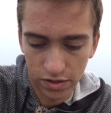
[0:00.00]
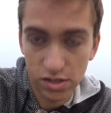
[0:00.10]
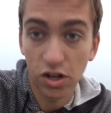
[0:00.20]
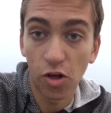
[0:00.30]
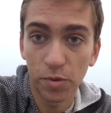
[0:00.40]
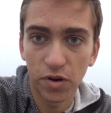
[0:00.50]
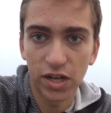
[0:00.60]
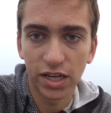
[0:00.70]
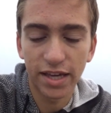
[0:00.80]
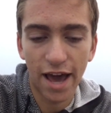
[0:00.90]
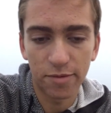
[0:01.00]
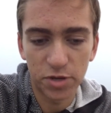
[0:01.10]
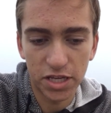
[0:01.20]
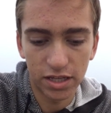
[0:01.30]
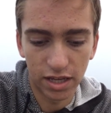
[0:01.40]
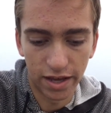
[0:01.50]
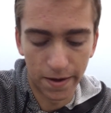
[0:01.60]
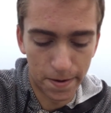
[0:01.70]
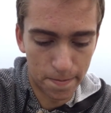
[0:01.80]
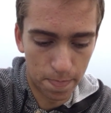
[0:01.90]
Solomon Running Academy,
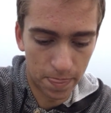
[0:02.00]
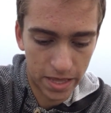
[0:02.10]
and